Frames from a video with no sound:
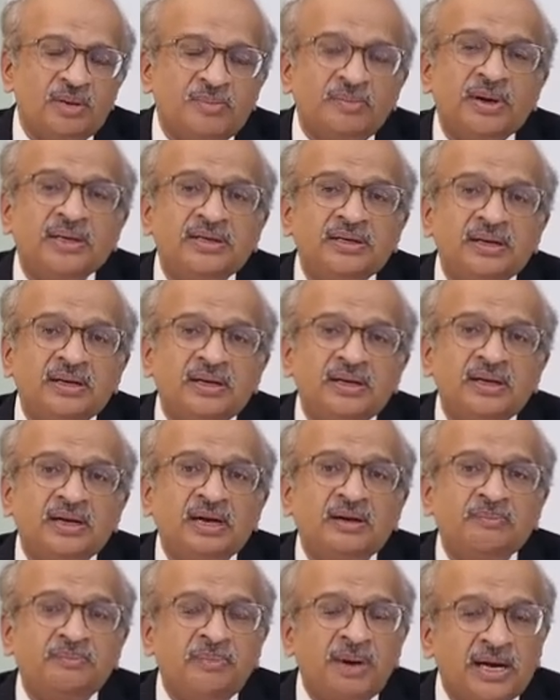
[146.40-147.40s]
But
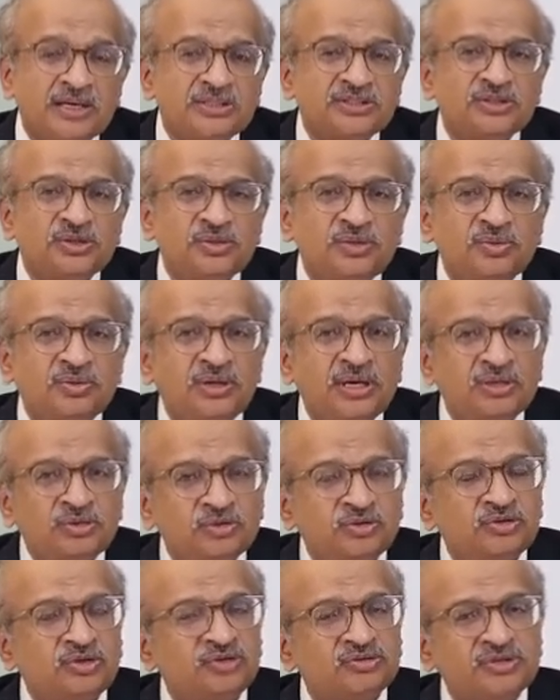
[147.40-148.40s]
Barcelona
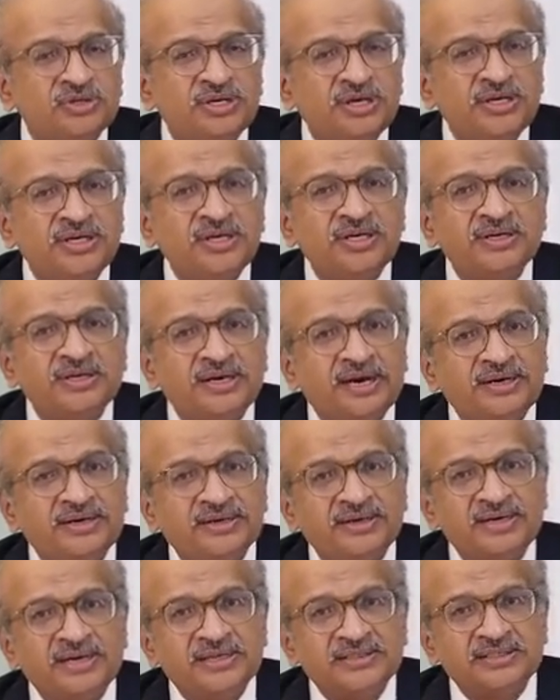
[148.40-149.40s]
2018
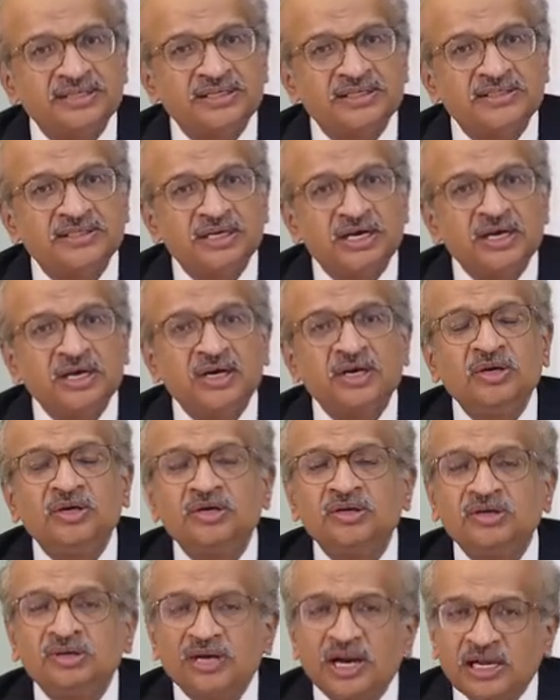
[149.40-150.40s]
criteria says
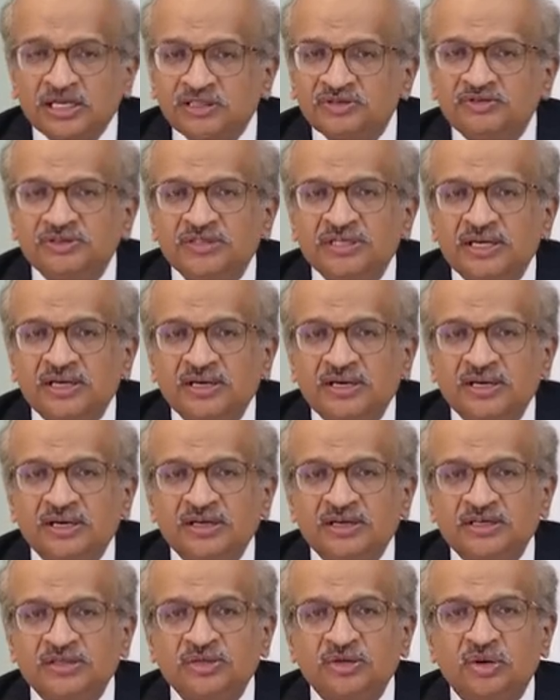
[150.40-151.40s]
transvaginal
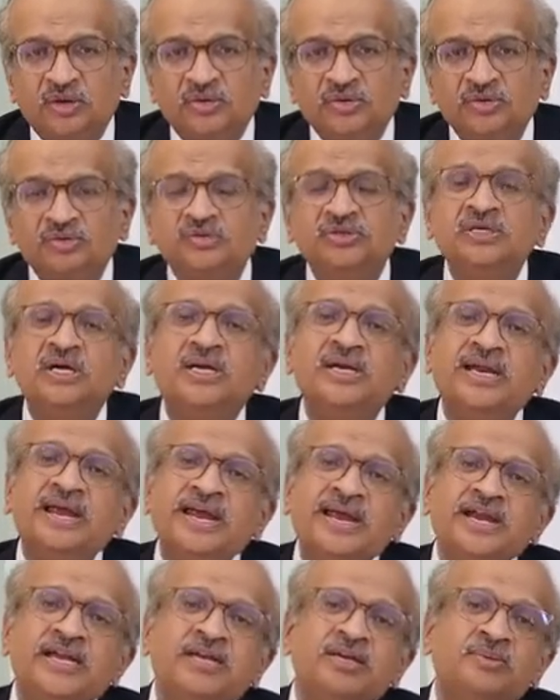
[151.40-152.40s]
ultrasound using an
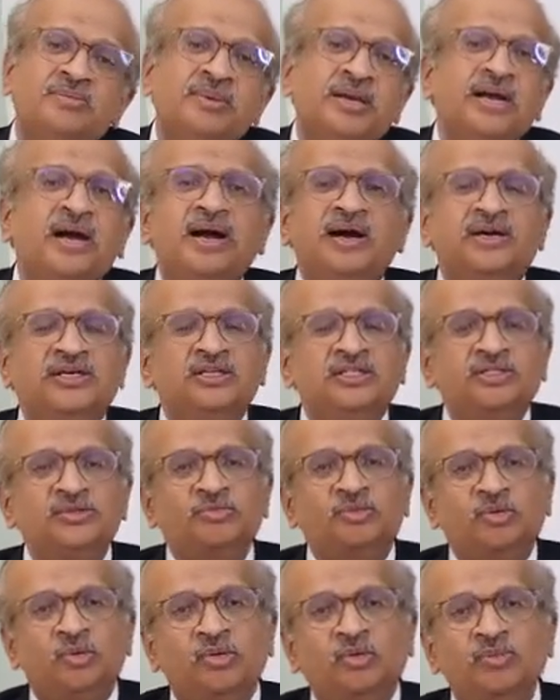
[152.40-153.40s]
8
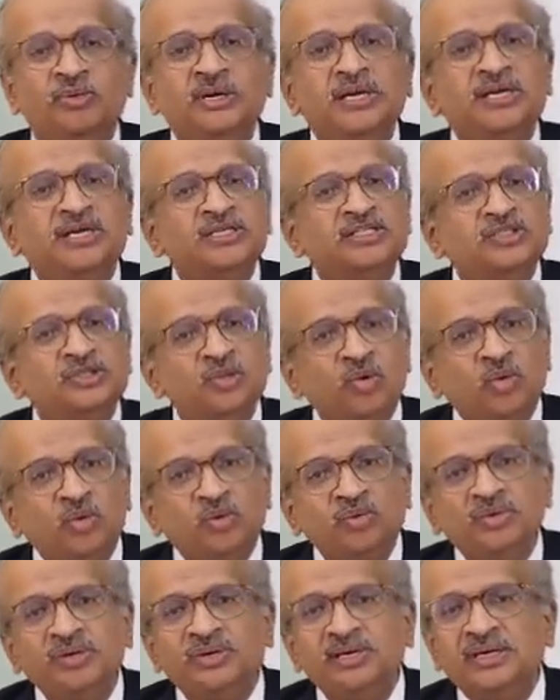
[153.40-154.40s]
megahertz probe is the
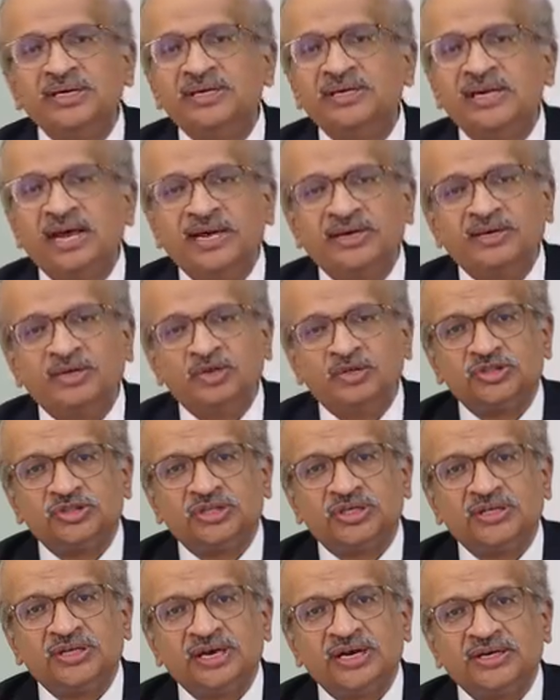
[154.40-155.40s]
only
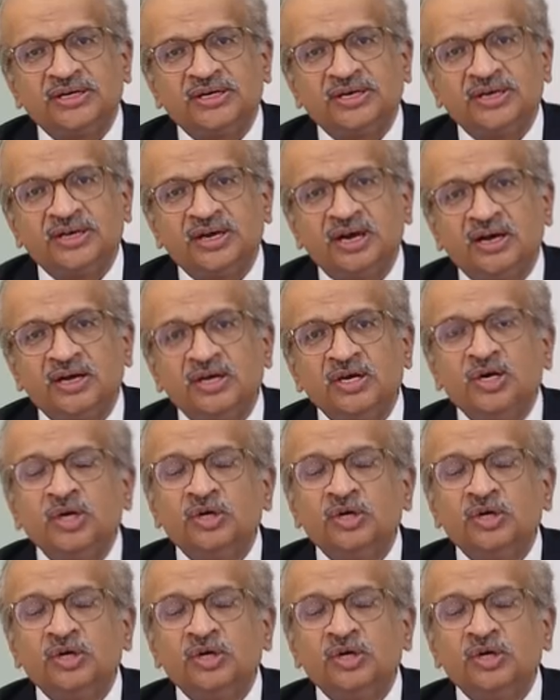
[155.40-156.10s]
diagnostic criteria